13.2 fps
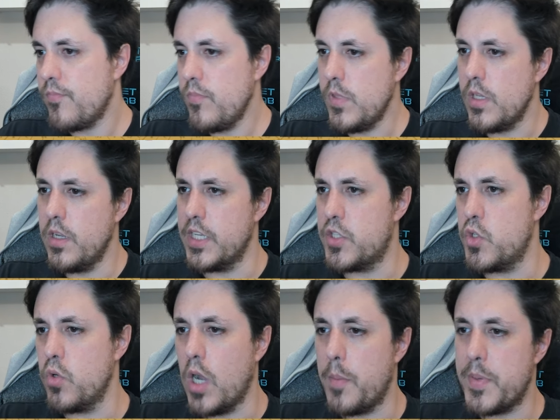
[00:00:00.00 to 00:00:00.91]
Okay,
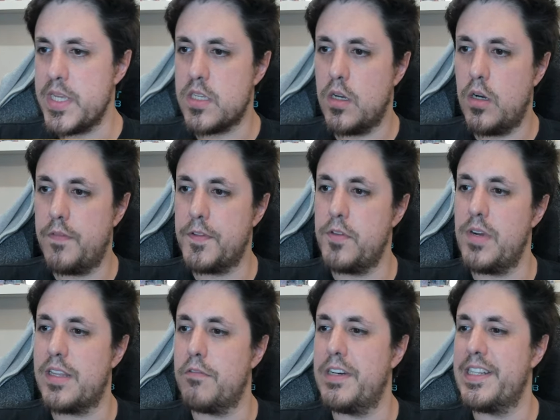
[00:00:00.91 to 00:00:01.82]
2 copies of You
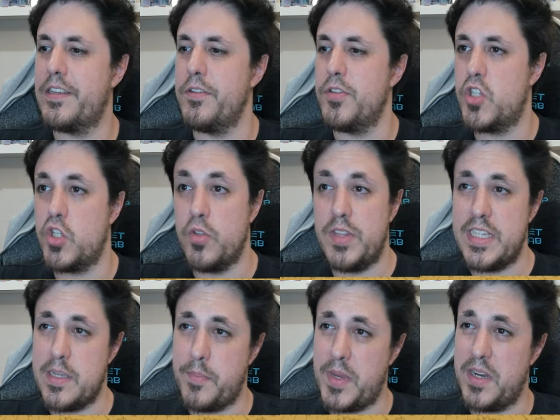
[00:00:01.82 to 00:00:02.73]
Are the One Who Should
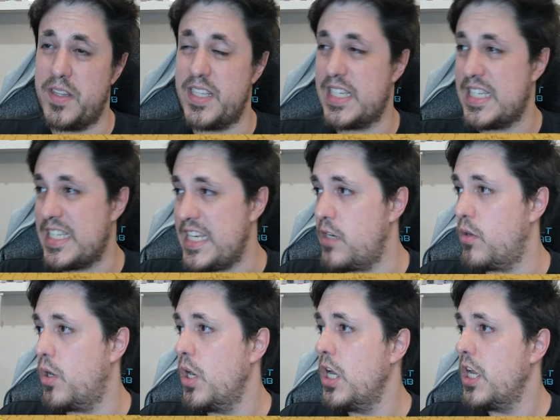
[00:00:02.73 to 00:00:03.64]
Disappear. This
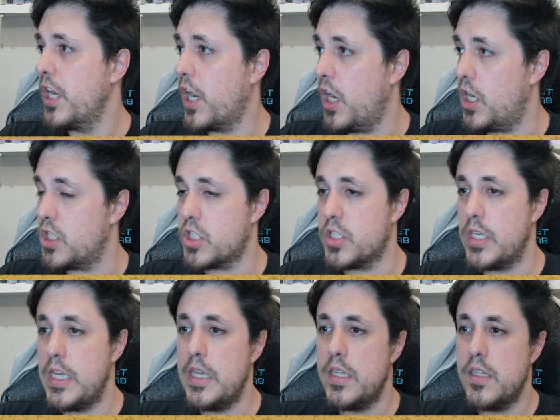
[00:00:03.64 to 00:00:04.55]
0 cost
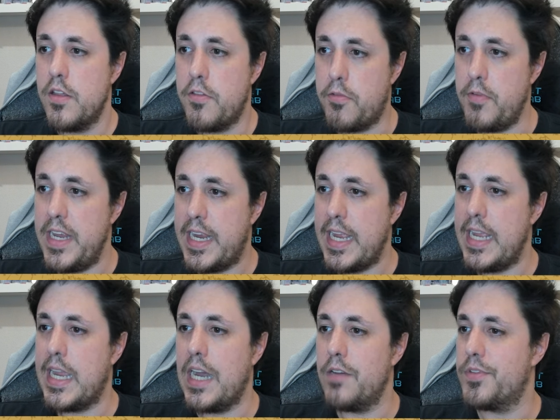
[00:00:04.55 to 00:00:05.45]

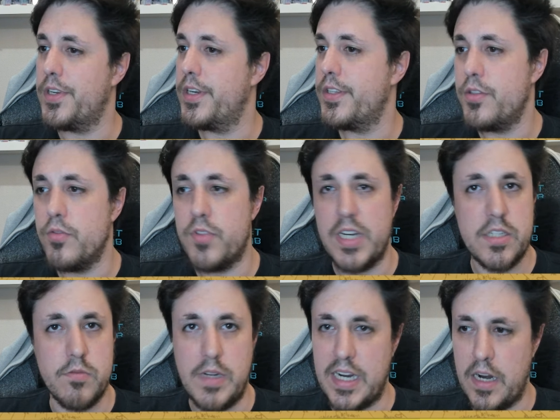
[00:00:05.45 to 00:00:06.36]
3k counter. You
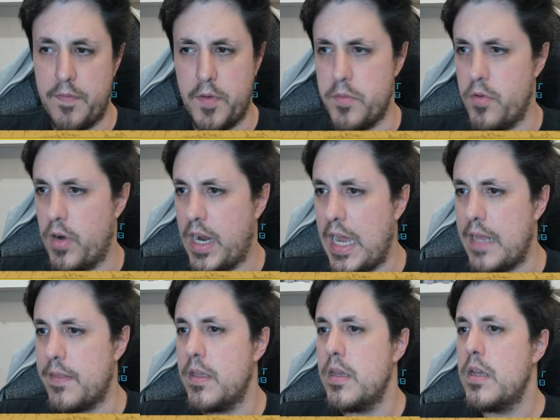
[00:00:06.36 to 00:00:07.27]
trash 1 card from your
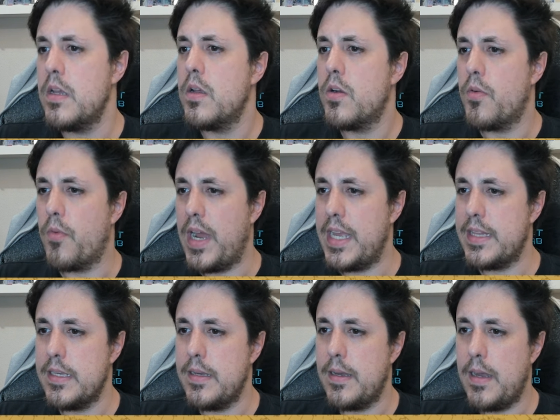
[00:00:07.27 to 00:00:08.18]
hand,
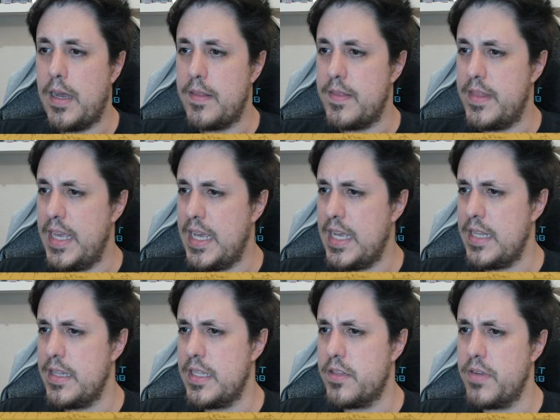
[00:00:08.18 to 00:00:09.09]
right? And
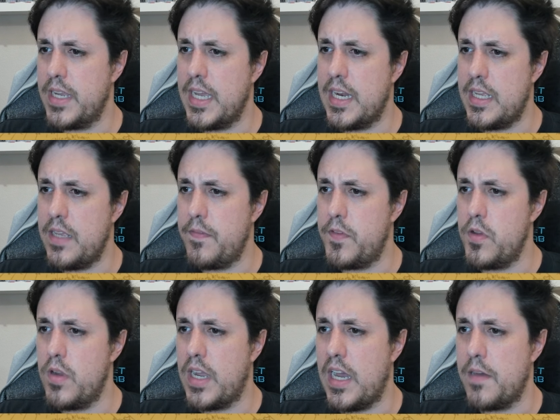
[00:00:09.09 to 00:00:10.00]
then the trigger, if
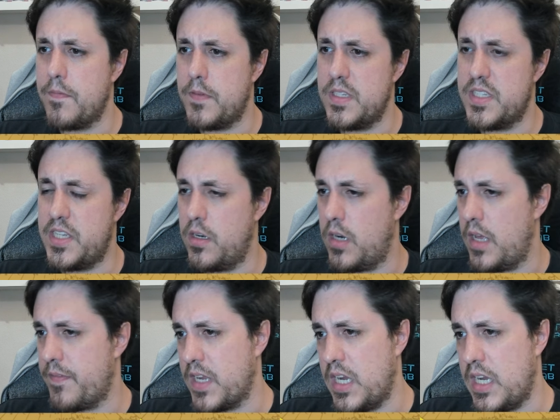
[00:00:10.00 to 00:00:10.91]
you have 0
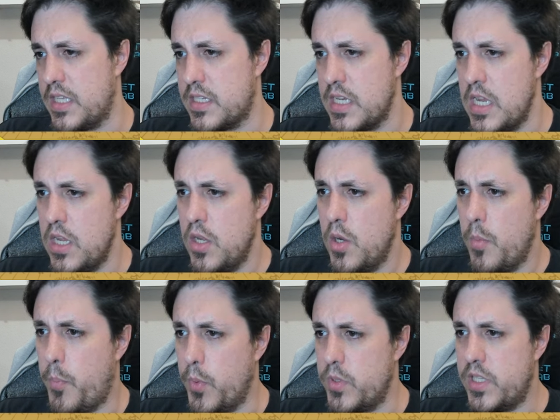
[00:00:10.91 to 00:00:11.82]
life cards,
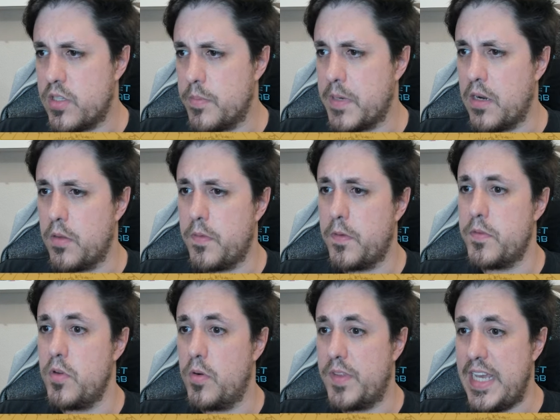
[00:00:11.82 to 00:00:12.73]
put the top card of
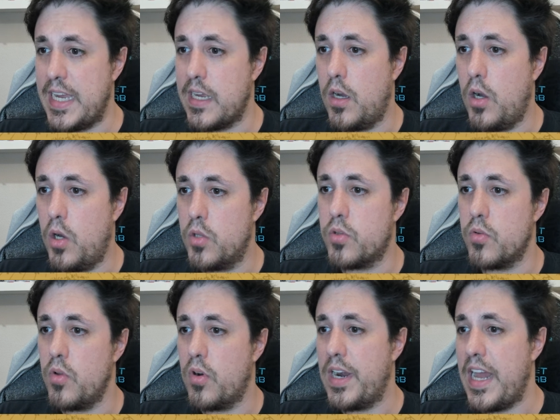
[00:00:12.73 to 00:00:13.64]
your deck onto
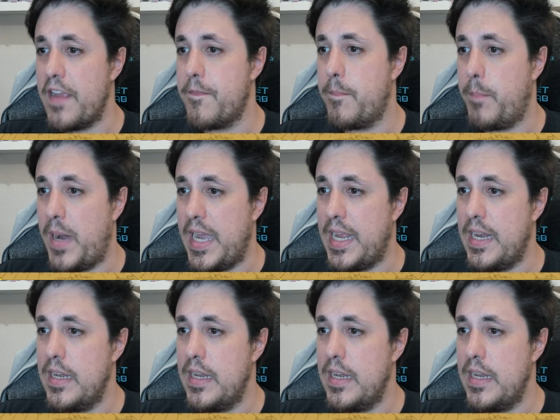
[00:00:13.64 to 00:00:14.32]
your life pile,